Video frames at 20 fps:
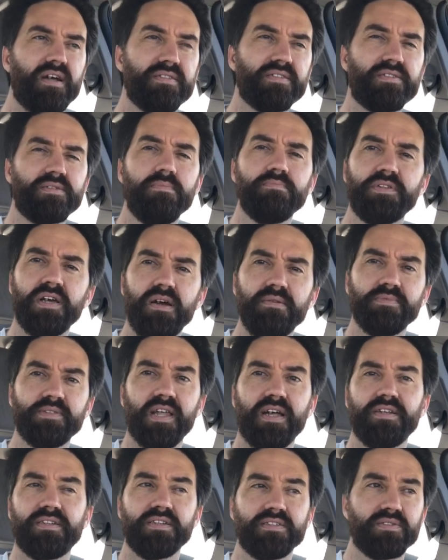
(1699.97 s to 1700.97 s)
And sometimes
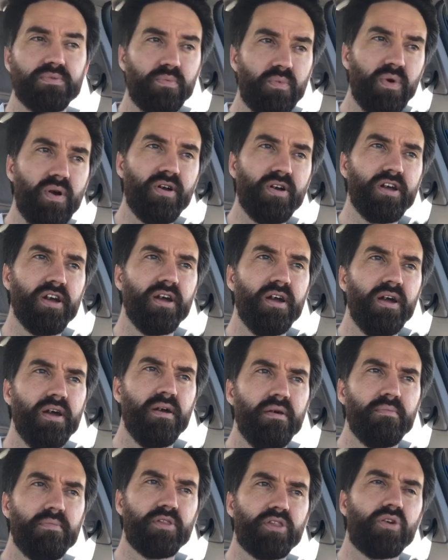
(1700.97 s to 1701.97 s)
that doesn't work,
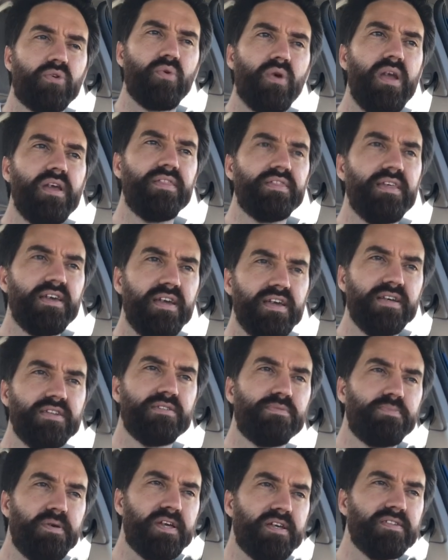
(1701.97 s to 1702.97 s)
but the great thing
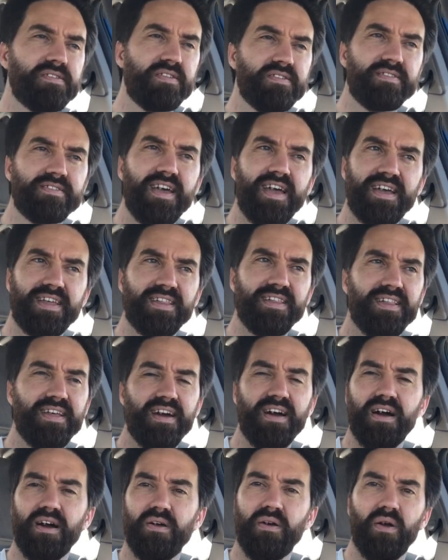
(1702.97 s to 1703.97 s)
is, because it's like
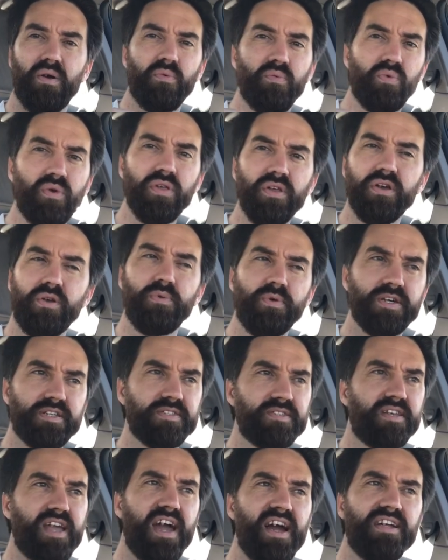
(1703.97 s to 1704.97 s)
a really quick
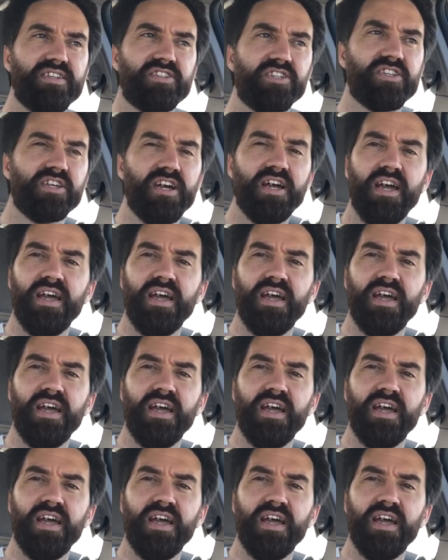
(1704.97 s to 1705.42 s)
sketch,